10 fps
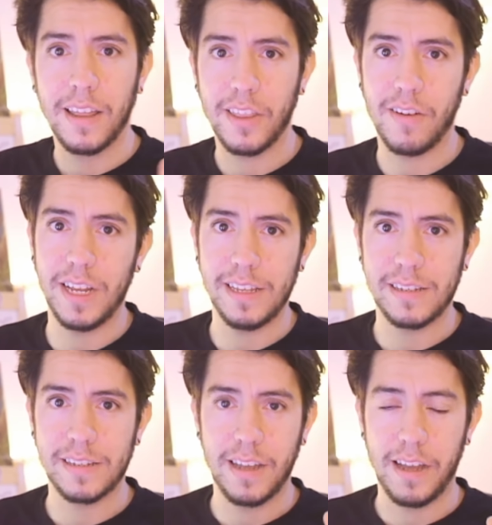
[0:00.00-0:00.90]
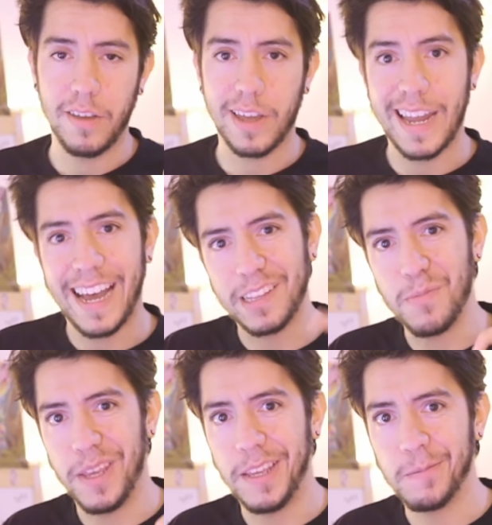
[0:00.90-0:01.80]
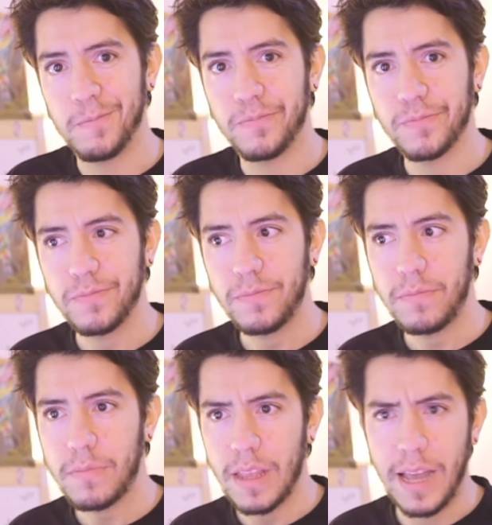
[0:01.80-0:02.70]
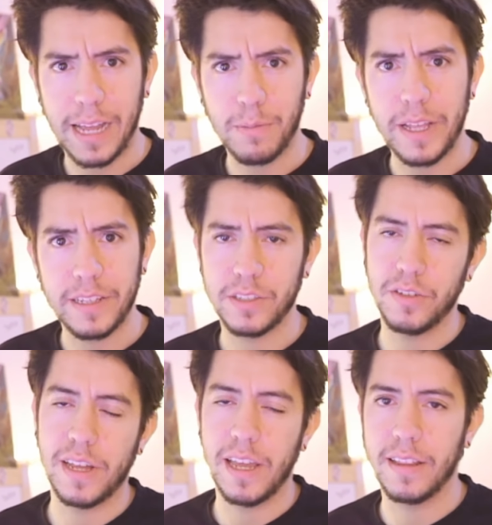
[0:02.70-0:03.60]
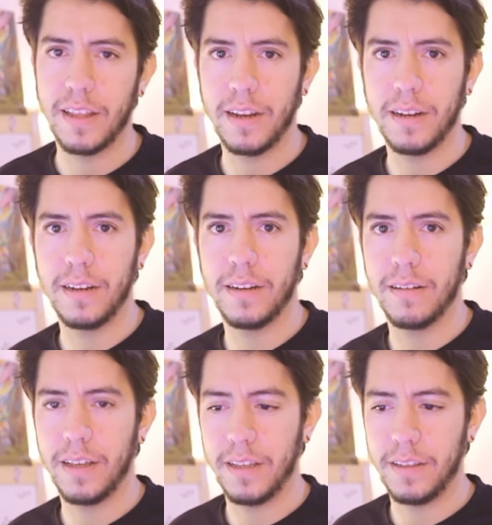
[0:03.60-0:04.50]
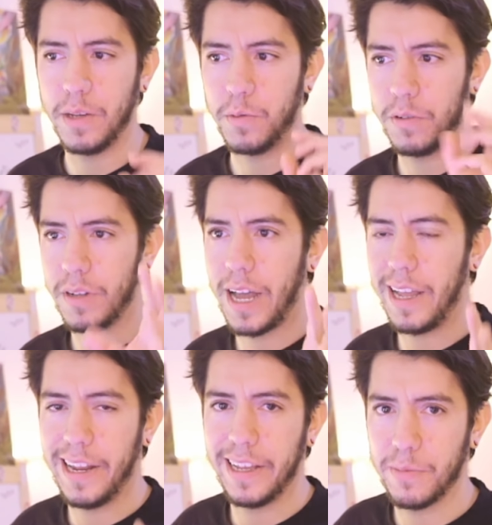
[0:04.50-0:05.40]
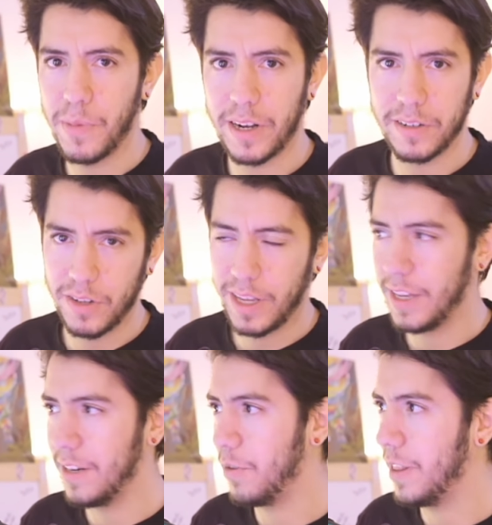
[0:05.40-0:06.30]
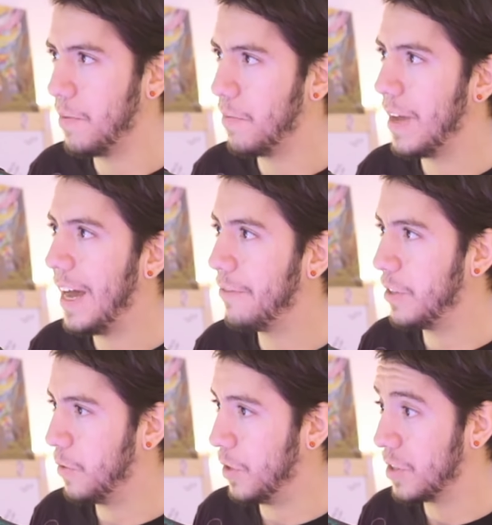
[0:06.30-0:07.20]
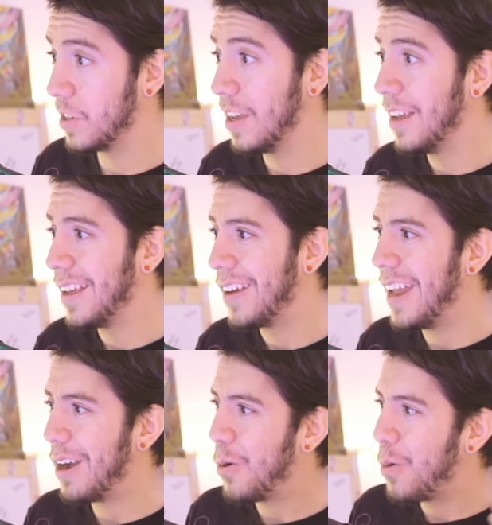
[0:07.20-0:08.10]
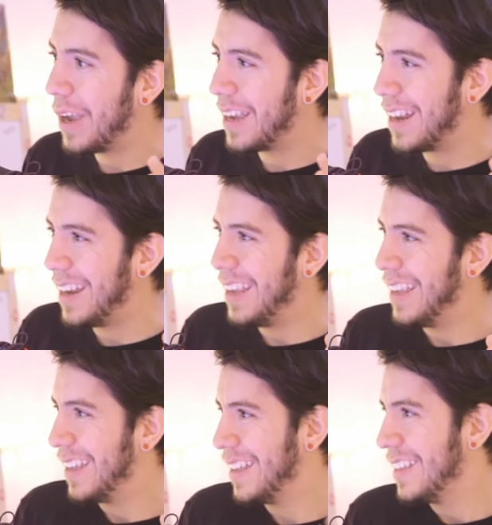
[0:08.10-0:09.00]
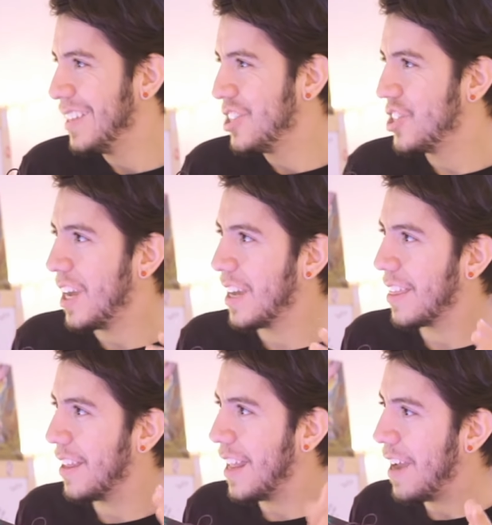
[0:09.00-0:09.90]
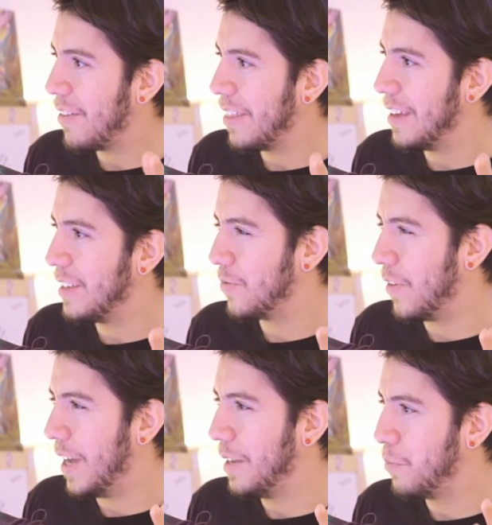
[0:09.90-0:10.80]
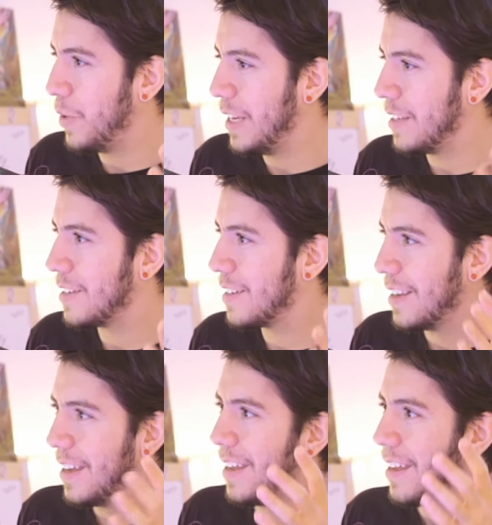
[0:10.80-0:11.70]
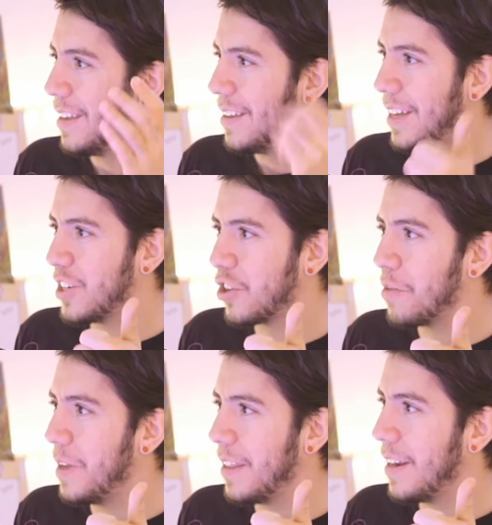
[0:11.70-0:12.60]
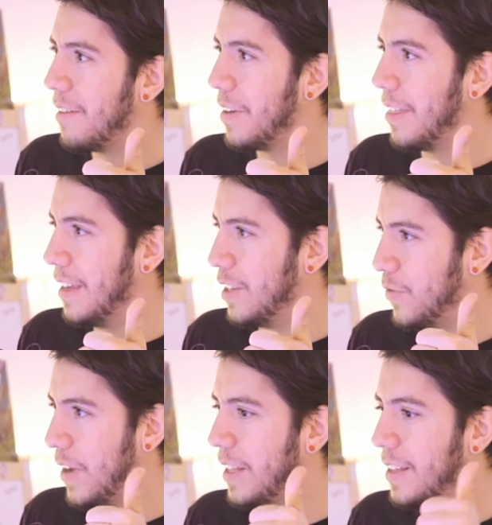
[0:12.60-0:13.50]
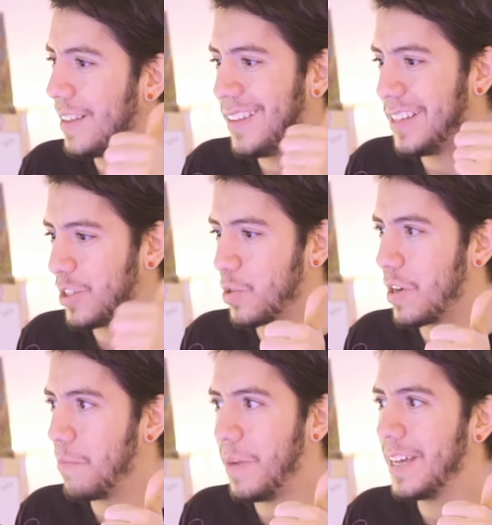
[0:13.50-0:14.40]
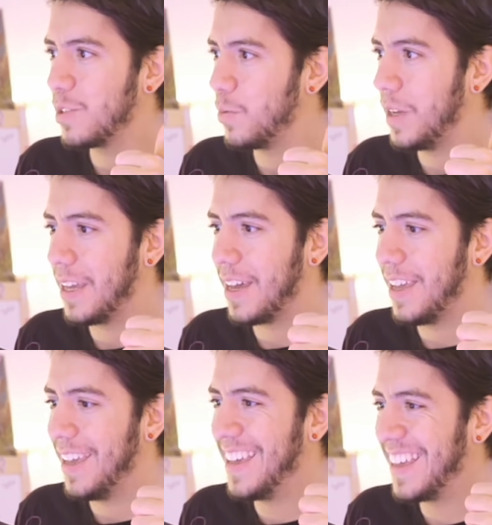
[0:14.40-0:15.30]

There is, you can add Blender Today, and then they will highlight better so I can read them afterwards. I'm gonna quickly check that everything is fine. Please assure me that everything is fine. That didn't screw up. Last week I